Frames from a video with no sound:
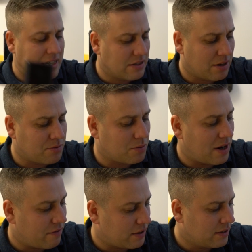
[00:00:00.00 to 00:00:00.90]
times or
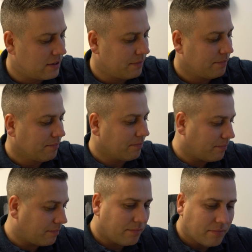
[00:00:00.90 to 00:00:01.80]
whatever.
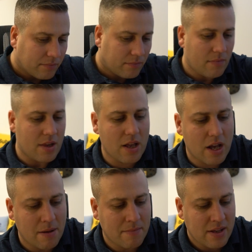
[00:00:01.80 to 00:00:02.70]

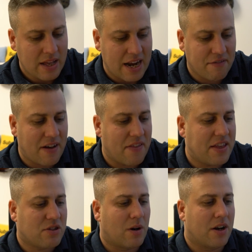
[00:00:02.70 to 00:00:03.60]
And in fact,
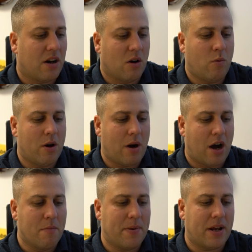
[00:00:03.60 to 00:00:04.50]
this one, I will
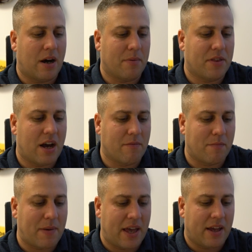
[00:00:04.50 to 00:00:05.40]
open up the other bit